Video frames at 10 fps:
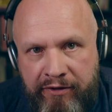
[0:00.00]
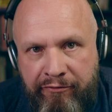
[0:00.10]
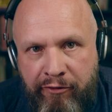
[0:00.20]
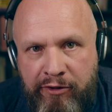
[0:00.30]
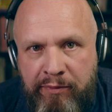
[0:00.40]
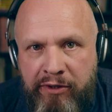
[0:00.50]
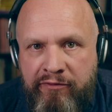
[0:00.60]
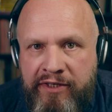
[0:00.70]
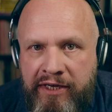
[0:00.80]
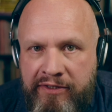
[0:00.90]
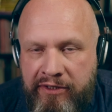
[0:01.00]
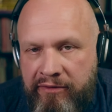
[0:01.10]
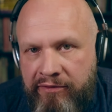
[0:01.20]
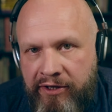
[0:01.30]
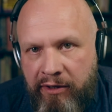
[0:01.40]
the first bit of data
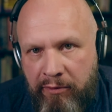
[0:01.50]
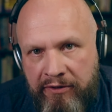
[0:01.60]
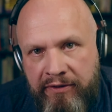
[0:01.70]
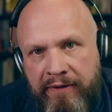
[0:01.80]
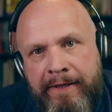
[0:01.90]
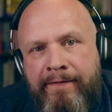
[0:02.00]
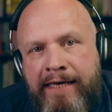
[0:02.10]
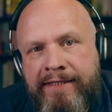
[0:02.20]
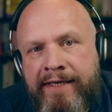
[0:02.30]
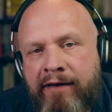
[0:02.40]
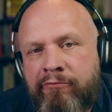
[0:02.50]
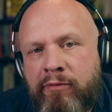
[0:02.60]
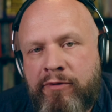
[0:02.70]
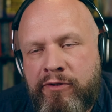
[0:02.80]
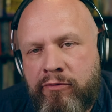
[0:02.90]
they request doesn't come
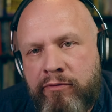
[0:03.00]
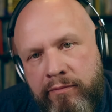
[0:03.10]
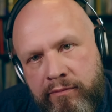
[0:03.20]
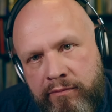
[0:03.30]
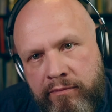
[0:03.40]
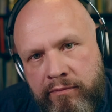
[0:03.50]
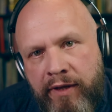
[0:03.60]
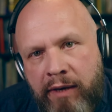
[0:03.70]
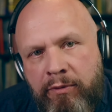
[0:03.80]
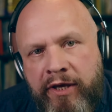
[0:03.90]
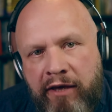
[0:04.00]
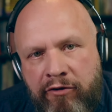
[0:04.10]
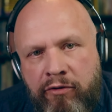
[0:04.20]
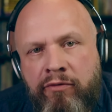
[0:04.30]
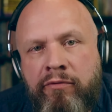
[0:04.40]
from a tool. They will give
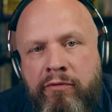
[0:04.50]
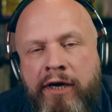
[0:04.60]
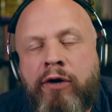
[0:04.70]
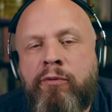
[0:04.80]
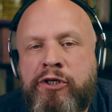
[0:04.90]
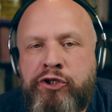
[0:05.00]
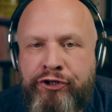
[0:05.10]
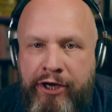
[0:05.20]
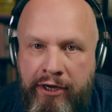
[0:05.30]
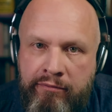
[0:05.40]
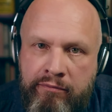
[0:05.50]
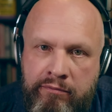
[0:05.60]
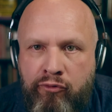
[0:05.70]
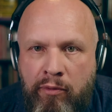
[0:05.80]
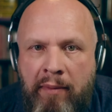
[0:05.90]
you a questionnaire.
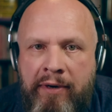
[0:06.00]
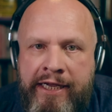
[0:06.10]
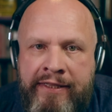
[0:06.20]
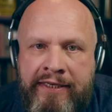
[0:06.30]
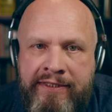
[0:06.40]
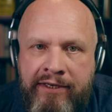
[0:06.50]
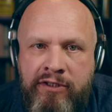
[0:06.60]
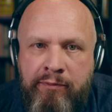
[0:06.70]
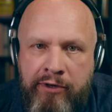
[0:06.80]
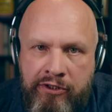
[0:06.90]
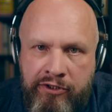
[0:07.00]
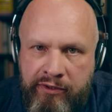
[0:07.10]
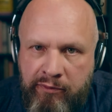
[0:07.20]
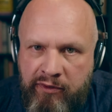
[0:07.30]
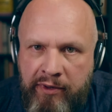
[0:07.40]
Probably an Excel
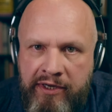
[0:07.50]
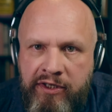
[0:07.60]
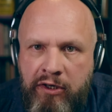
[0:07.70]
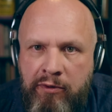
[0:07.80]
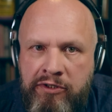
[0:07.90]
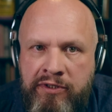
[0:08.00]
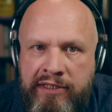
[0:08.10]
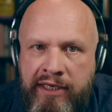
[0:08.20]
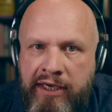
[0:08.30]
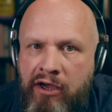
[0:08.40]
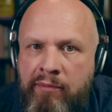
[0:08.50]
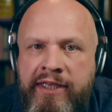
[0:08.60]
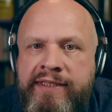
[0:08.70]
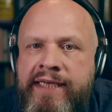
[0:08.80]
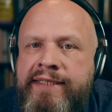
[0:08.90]
spreadsheet with basic questions like how
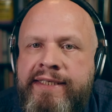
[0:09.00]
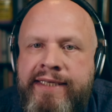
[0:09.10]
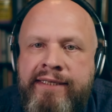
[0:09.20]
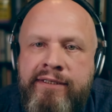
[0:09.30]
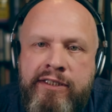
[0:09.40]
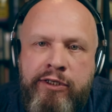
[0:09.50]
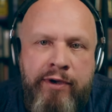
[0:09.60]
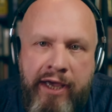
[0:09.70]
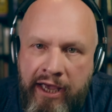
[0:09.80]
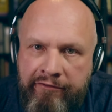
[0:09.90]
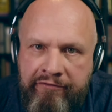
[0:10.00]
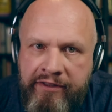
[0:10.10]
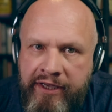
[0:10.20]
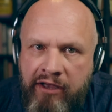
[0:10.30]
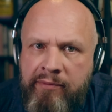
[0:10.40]
many data centers you have,
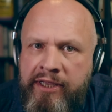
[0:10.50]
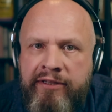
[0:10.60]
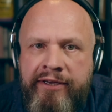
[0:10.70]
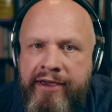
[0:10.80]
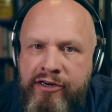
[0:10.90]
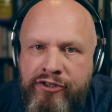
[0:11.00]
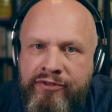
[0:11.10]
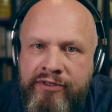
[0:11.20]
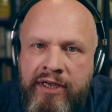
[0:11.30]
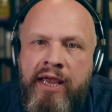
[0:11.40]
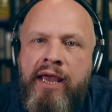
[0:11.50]
in how many locations,